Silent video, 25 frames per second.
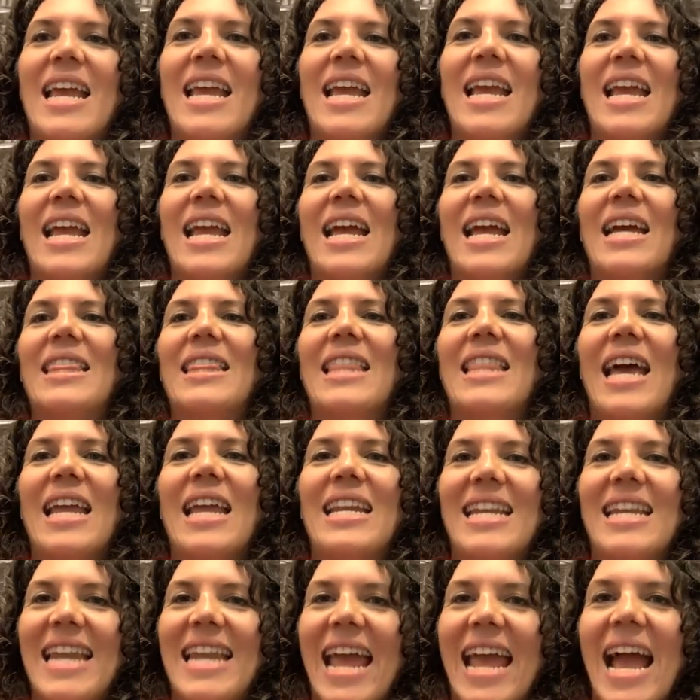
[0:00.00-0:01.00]
And that
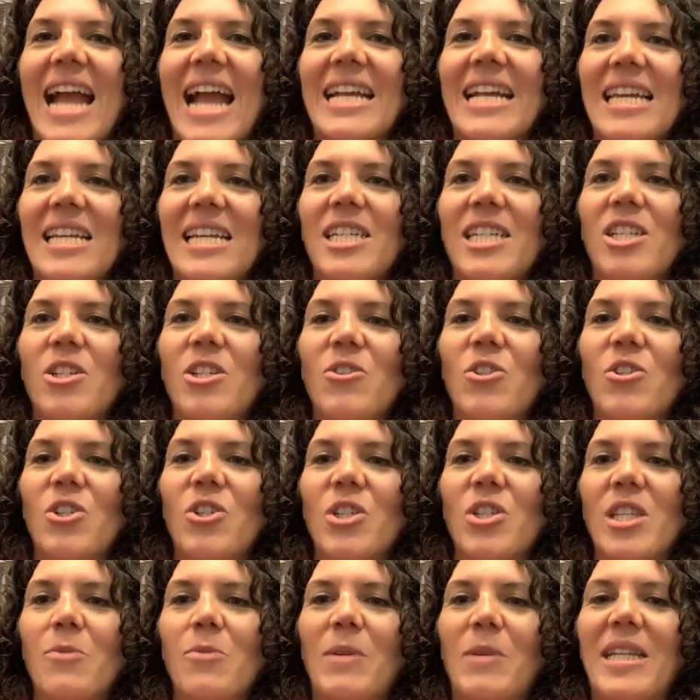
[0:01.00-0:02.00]
nagging
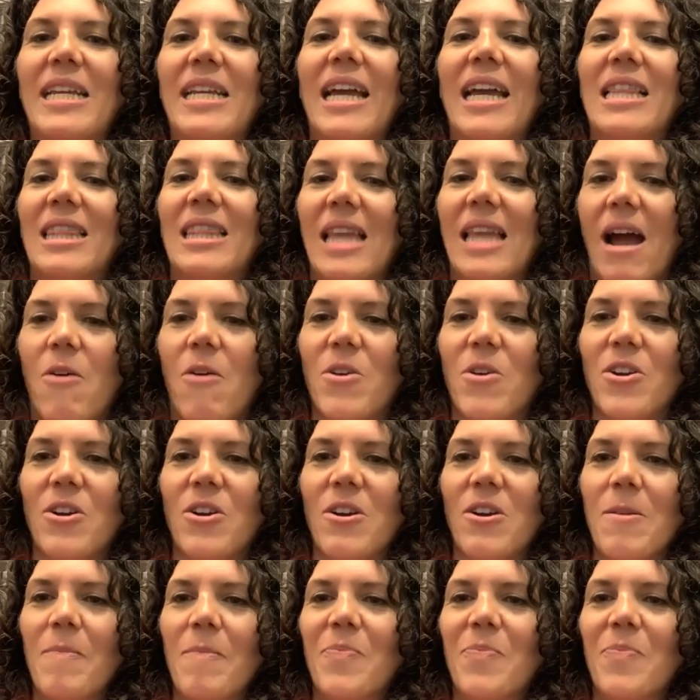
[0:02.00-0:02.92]
usually would get louder